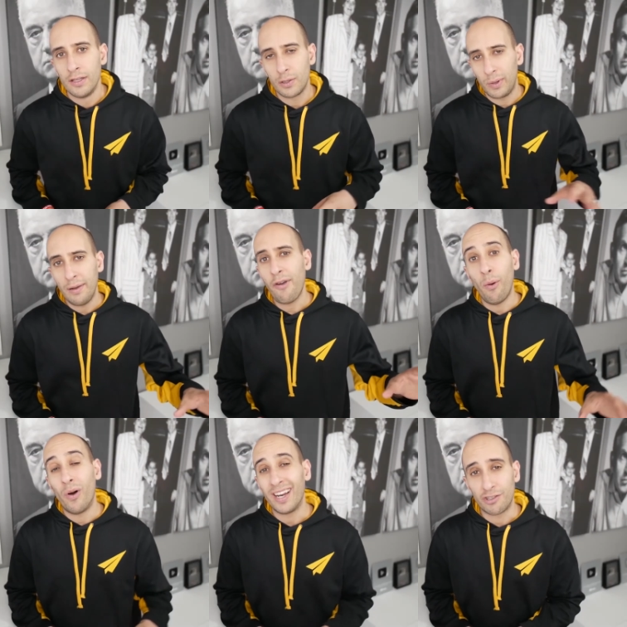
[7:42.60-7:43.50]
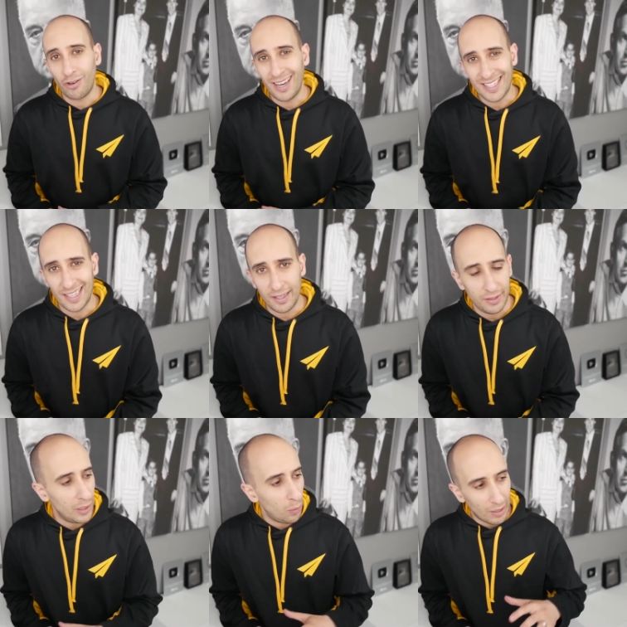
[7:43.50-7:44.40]
So whenever I wanna try something
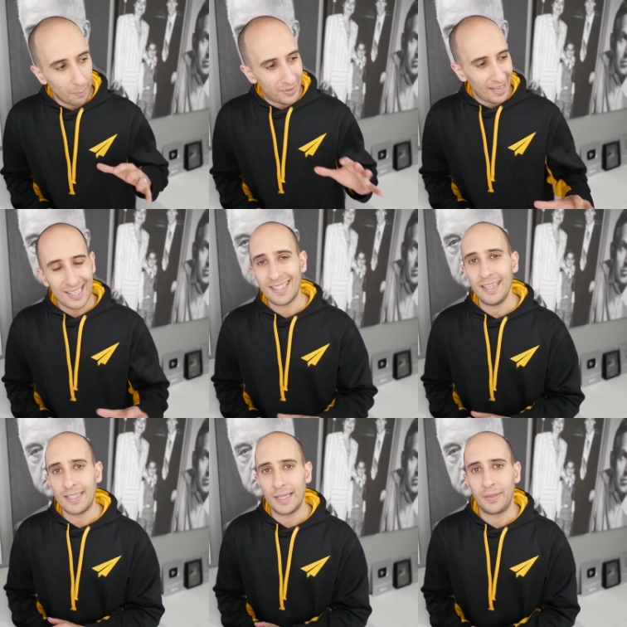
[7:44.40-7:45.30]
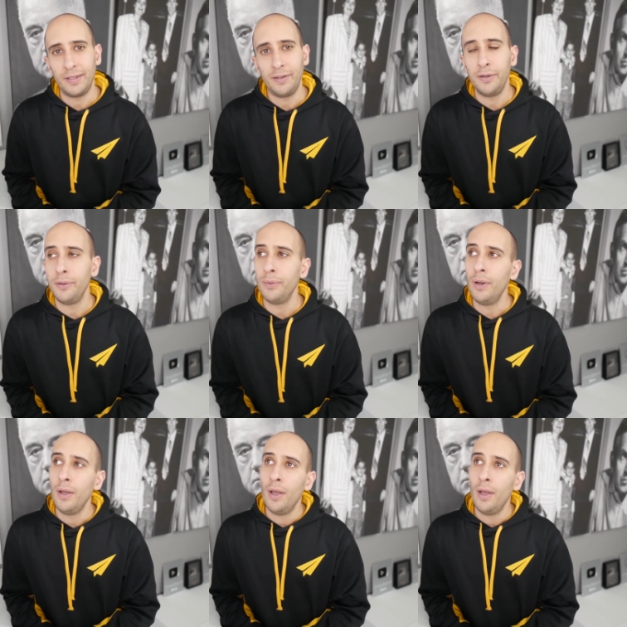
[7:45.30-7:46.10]
new, when I'm testing something new,